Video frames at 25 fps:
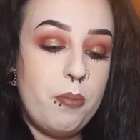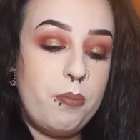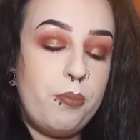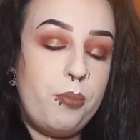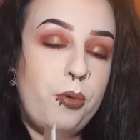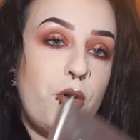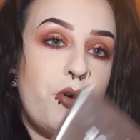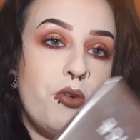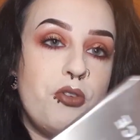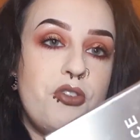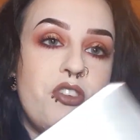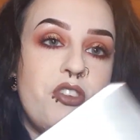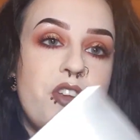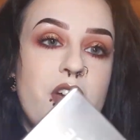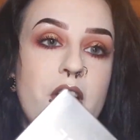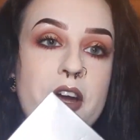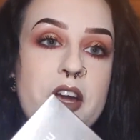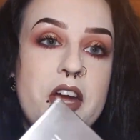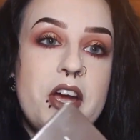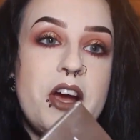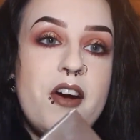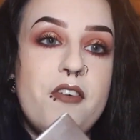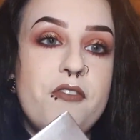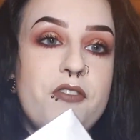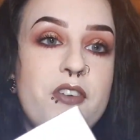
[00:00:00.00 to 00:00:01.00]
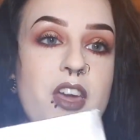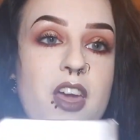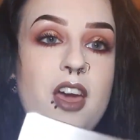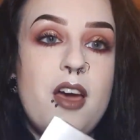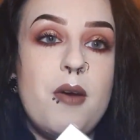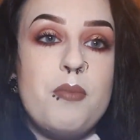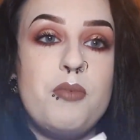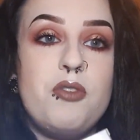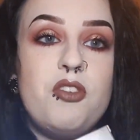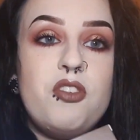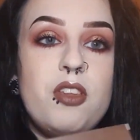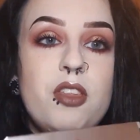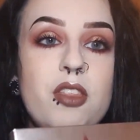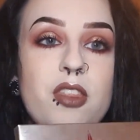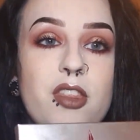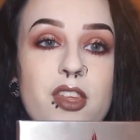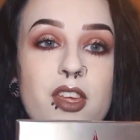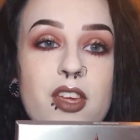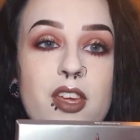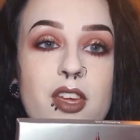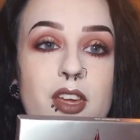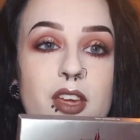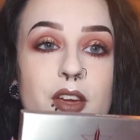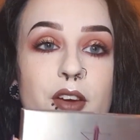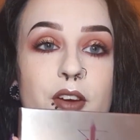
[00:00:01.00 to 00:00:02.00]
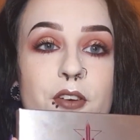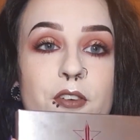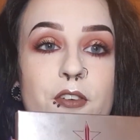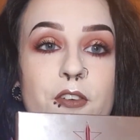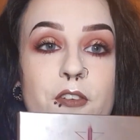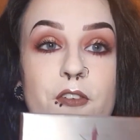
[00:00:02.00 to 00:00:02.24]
but I have kept the